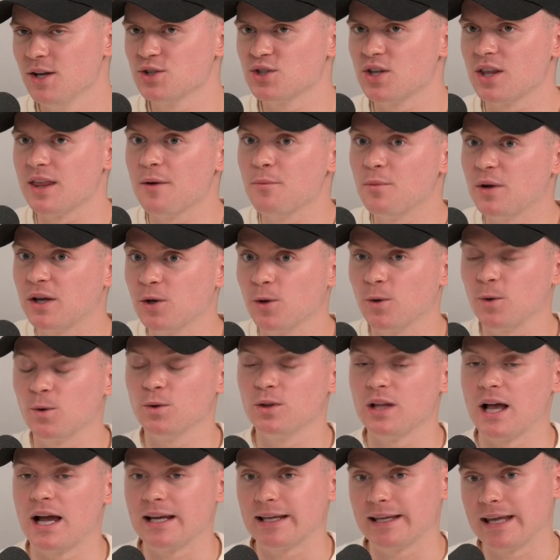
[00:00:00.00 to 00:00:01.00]
So then we
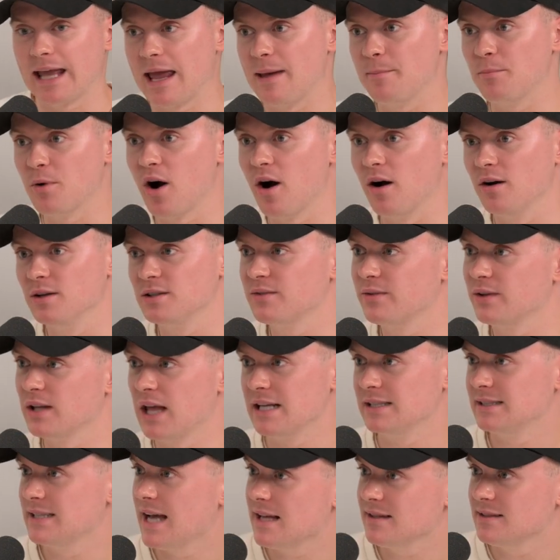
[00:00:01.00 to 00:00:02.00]
googled like gay bars for
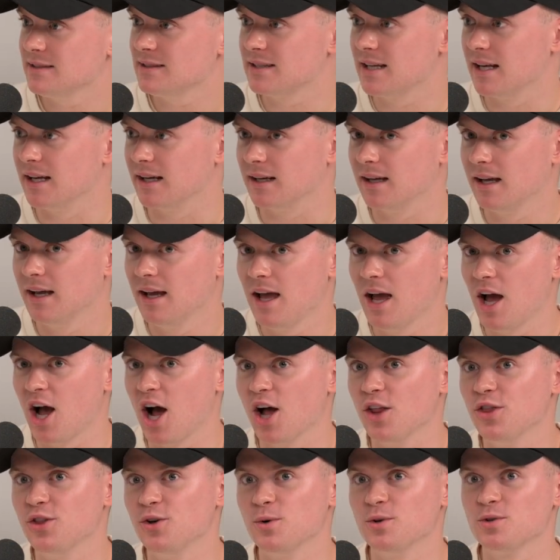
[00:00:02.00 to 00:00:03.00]
like dancing,
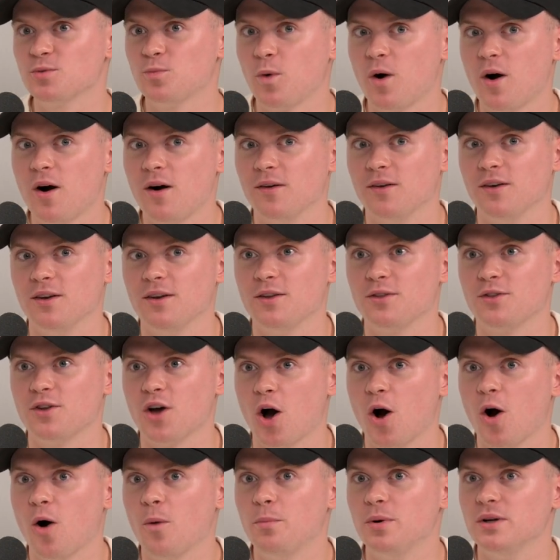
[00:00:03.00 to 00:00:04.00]
and there was one
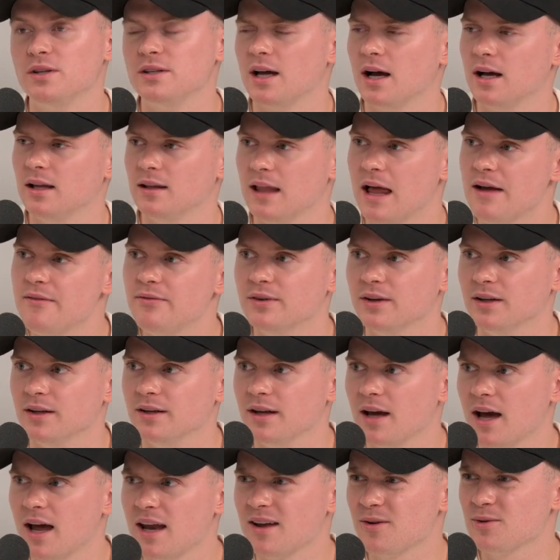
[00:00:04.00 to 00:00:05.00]
that opened at
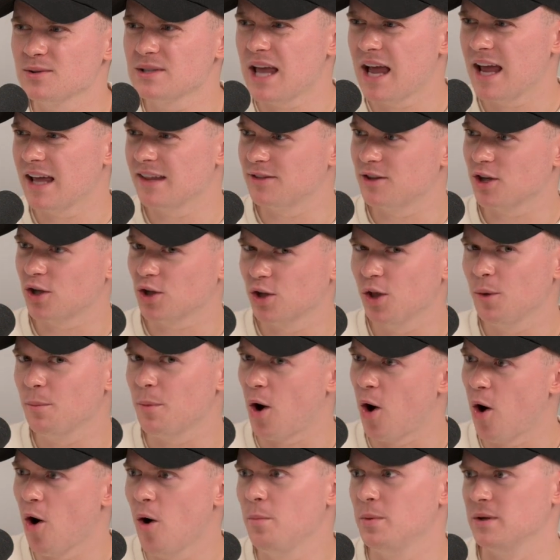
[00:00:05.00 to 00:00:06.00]
eleven, and I was like, the
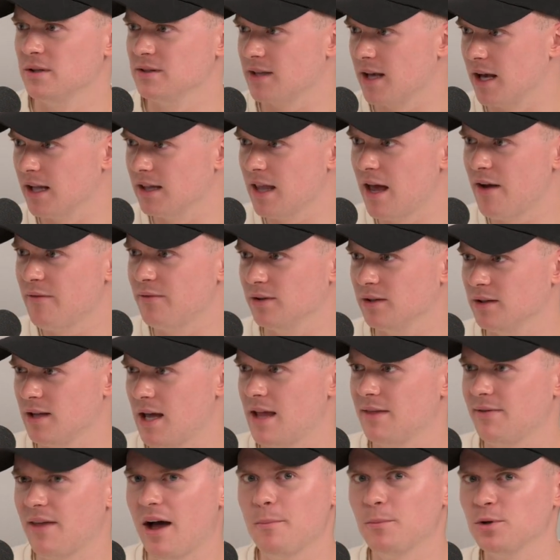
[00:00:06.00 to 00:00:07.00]
club opens at eleven.
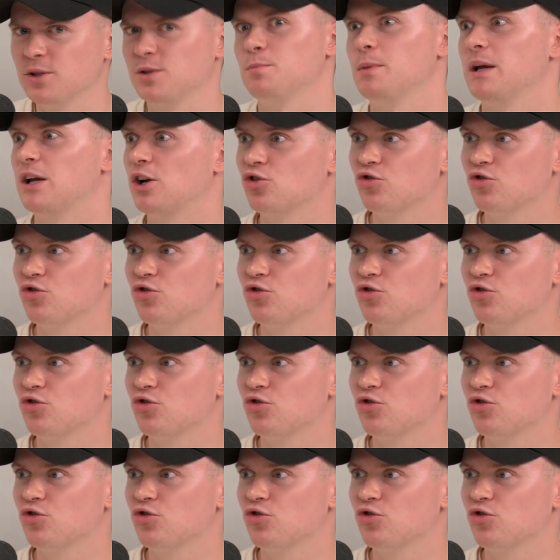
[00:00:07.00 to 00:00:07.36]
Like that must be